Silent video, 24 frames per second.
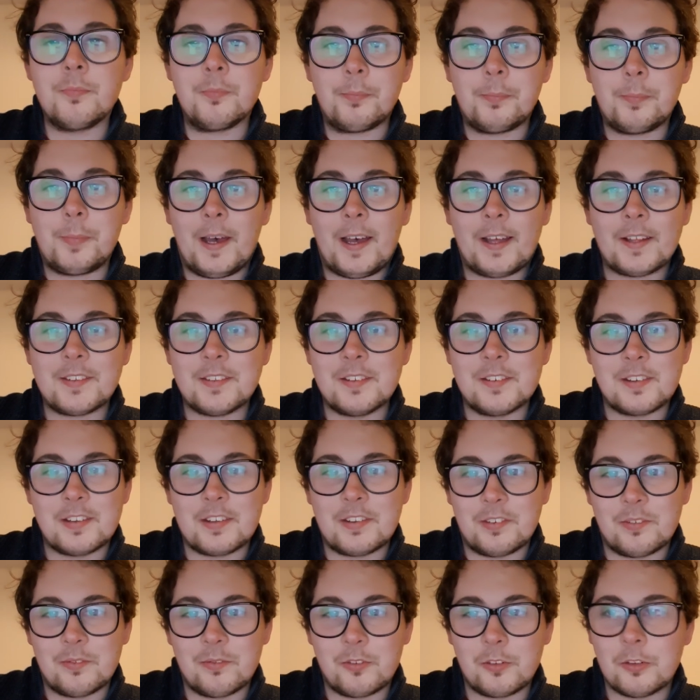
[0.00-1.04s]

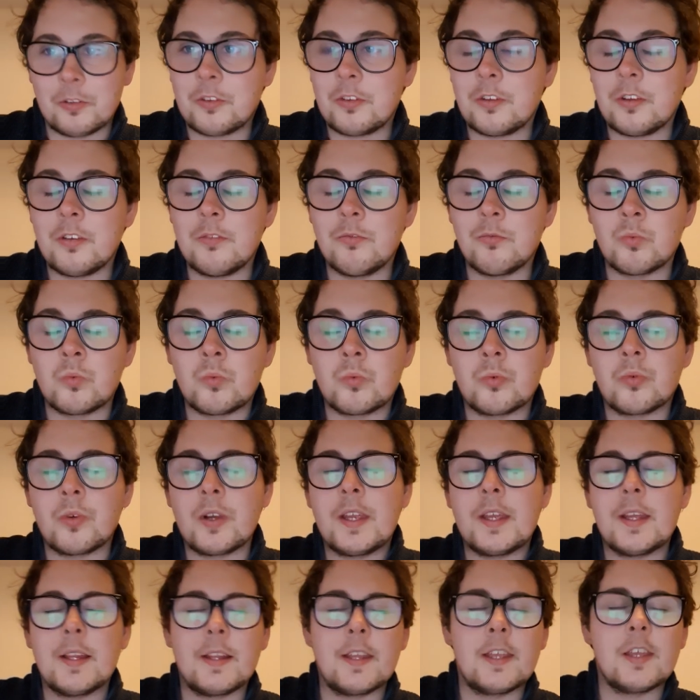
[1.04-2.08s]
passages of just
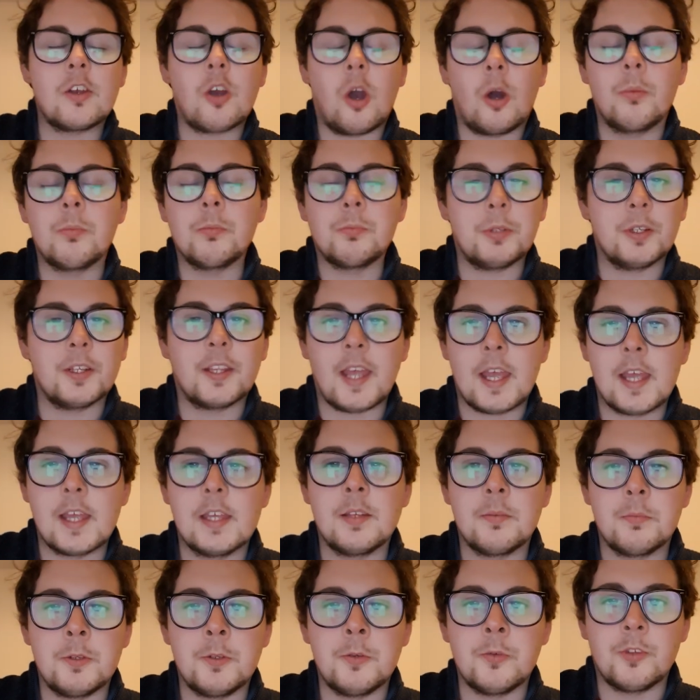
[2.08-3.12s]
really
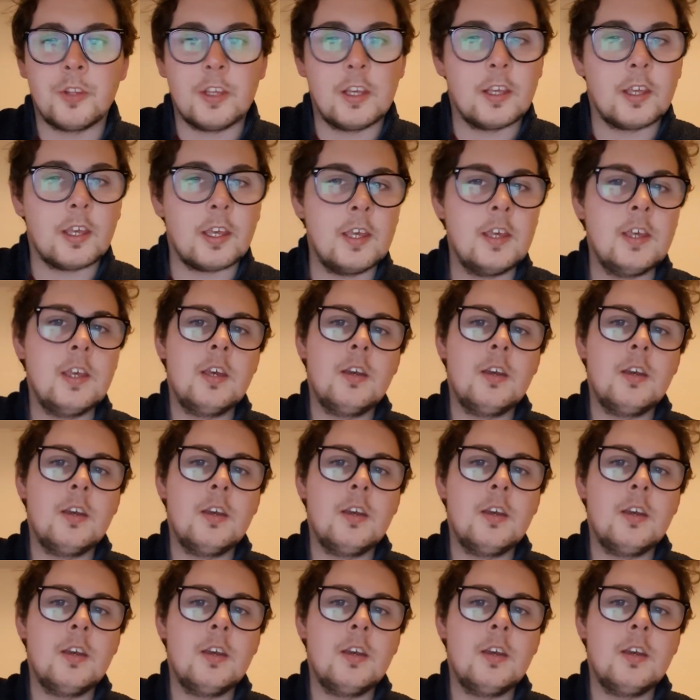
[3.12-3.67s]
complicated music,